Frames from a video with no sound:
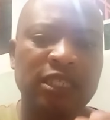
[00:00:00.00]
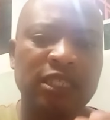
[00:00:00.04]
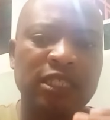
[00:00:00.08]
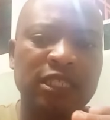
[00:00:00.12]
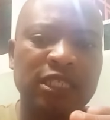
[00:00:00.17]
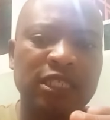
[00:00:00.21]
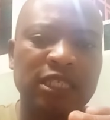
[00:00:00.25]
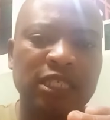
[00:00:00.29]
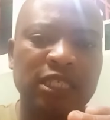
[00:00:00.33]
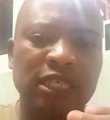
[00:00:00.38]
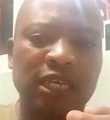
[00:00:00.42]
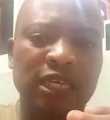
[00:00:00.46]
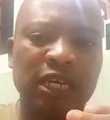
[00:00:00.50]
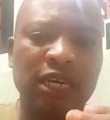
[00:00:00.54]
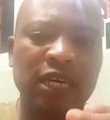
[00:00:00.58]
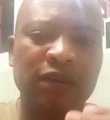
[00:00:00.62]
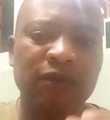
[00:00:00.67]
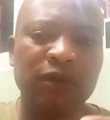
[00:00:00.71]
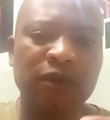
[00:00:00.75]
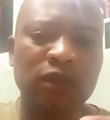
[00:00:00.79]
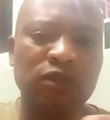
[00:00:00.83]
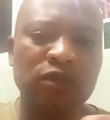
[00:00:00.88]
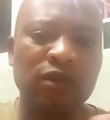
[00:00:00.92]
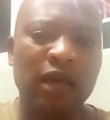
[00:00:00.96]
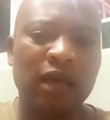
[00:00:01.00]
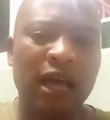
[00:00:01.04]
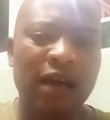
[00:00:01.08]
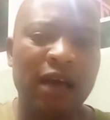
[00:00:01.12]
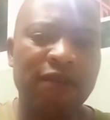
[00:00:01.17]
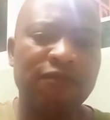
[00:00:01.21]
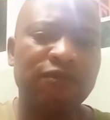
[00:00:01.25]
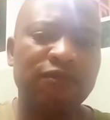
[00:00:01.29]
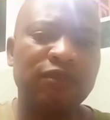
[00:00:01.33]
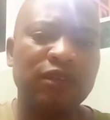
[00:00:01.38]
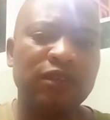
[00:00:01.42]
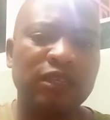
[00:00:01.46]
we also
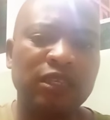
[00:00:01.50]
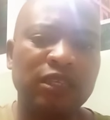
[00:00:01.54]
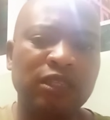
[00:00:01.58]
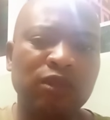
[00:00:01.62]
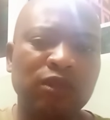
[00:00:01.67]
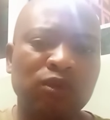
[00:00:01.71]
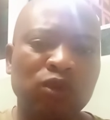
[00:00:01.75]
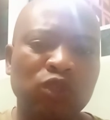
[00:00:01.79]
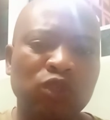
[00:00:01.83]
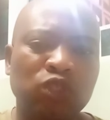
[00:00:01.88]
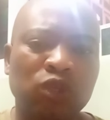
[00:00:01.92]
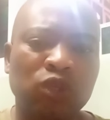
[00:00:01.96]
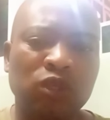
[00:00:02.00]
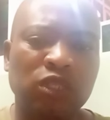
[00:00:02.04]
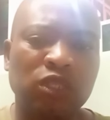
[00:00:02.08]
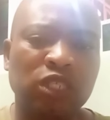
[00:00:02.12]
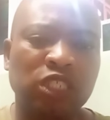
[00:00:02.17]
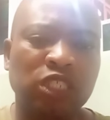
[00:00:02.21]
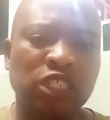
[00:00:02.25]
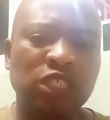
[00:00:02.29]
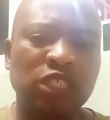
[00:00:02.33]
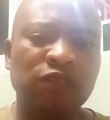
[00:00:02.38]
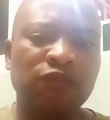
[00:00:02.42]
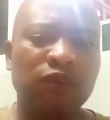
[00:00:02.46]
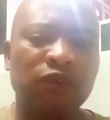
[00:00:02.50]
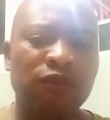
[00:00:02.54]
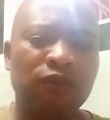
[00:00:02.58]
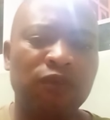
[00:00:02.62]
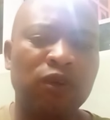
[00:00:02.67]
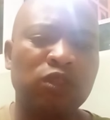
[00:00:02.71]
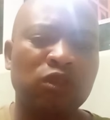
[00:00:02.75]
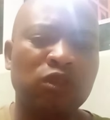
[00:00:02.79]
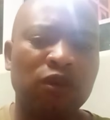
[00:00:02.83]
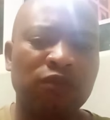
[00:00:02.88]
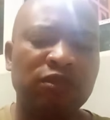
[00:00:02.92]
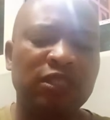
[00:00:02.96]
have inclusion the chief of what?
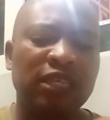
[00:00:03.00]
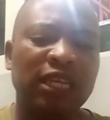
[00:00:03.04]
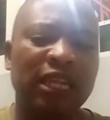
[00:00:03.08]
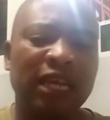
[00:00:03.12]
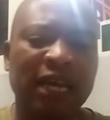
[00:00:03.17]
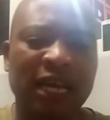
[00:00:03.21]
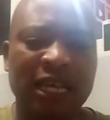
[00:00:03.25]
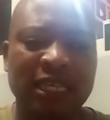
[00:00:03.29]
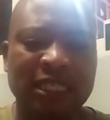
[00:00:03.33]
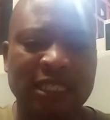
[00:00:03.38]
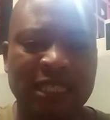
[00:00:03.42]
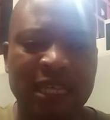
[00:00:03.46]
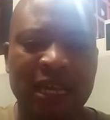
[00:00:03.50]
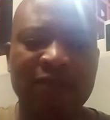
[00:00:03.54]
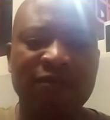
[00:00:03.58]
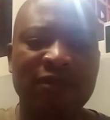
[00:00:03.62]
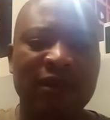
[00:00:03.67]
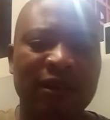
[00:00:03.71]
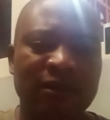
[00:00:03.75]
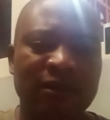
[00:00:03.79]
Of general staff and some